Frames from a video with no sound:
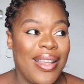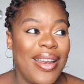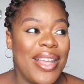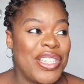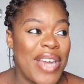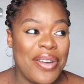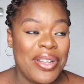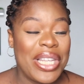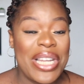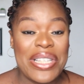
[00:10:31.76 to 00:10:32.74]
in Nigeria, I
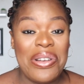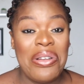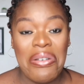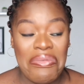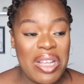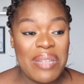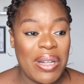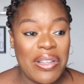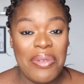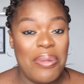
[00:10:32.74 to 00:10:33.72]
don't think there's a lot of best
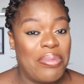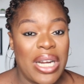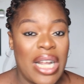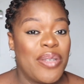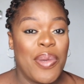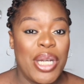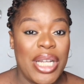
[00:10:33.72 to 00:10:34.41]
part of being pregnant, to be